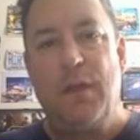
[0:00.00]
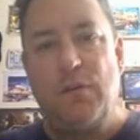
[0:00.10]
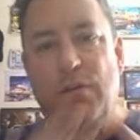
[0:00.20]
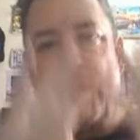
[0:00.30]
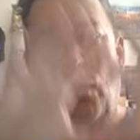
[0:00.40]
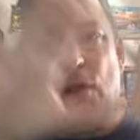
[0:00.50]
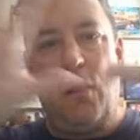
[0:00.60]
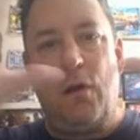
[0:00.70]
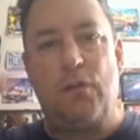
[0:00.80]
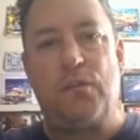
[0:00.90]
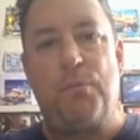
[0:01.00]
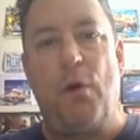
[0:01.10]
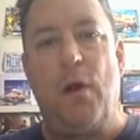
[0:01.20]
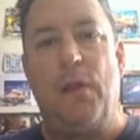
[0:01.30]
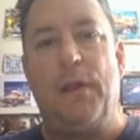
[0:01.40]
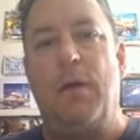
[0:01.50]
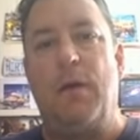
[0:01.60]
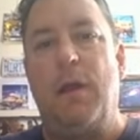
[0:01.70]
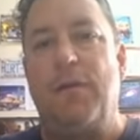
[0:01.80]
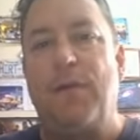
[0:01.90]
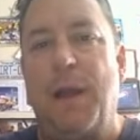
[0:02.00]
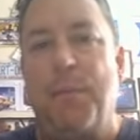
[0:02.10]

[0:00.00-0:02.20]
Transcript: just a large sprawling area of high